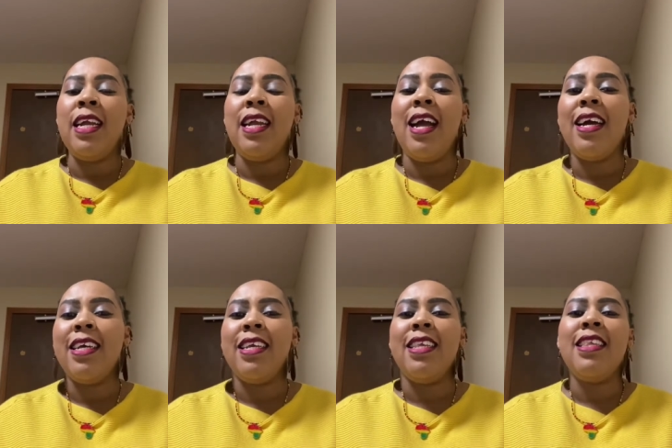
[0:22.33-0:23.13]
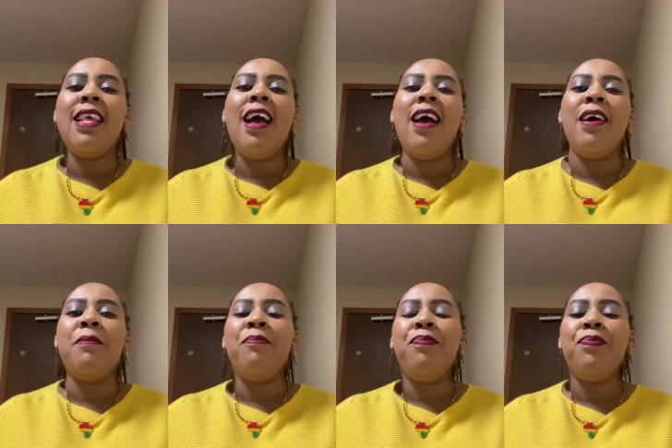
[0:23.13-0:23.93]
Guys,
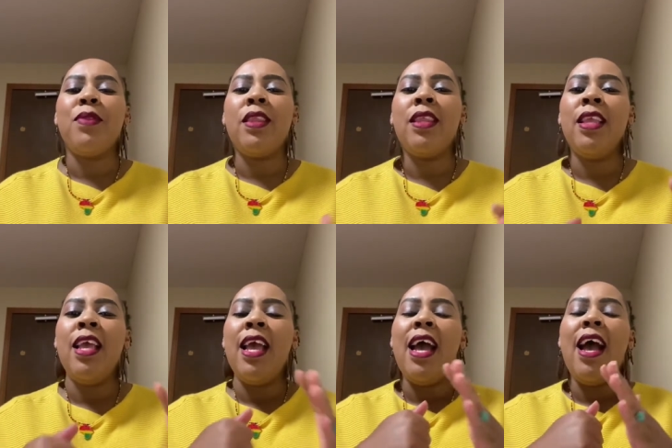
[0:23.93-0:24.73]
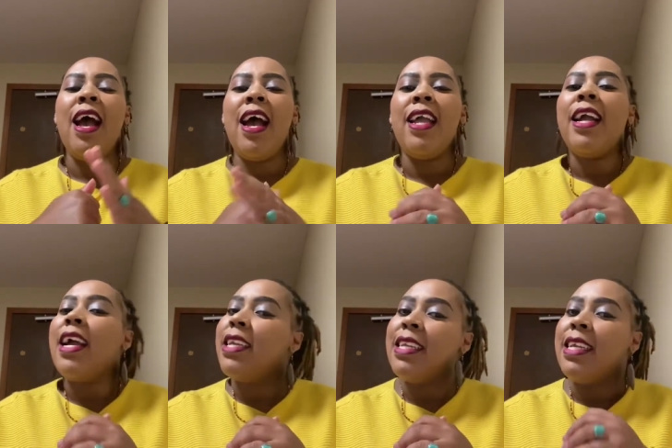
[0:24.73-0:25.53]
I
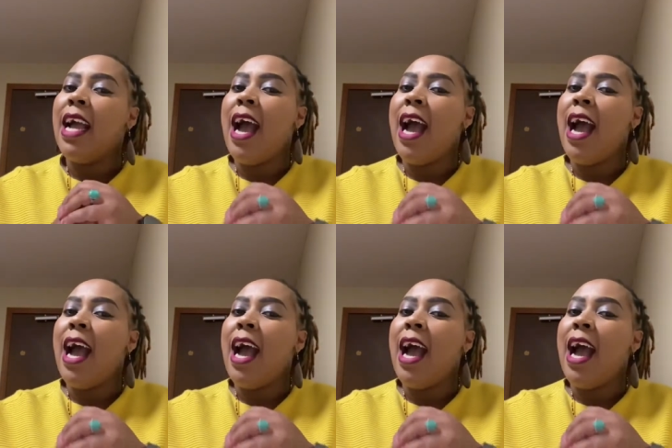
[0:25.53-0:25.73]
kindly